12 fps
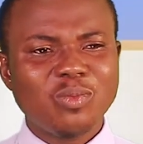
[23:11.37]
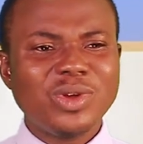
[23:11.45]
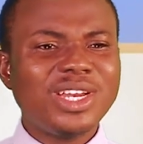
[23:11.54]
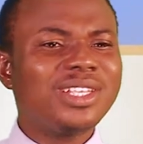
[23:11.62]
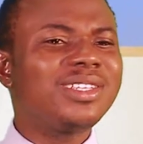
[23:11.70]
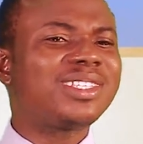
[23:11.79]

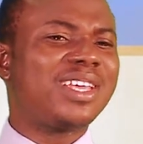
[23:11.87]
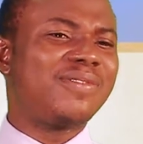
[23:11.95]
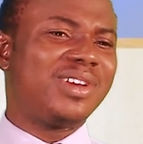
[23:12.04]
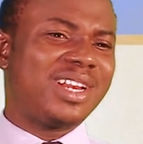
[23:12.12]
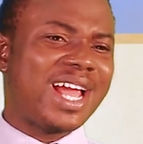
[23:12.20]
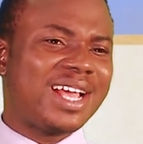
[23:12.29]
We need to
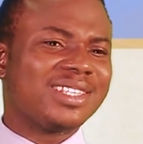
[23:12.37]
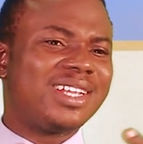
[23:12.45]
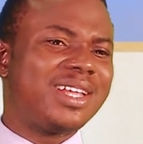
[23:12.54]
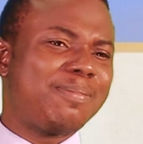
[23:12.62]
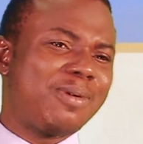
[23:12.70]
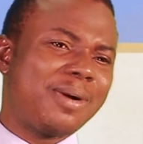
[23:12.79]
save a glass
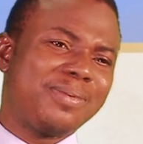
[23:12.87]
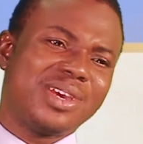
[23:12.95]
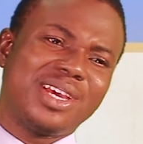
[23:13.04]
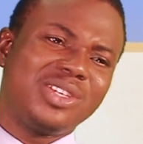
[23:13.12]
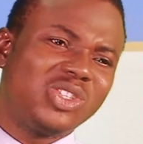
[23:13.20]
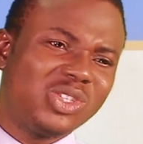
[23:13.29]
and a pop
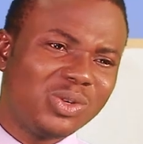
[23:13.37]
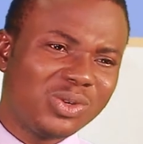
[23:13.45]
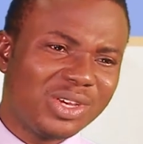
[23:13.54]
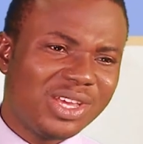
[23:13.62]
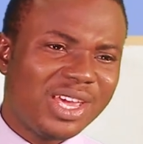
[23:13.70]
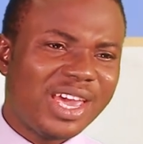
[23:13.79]
cans too.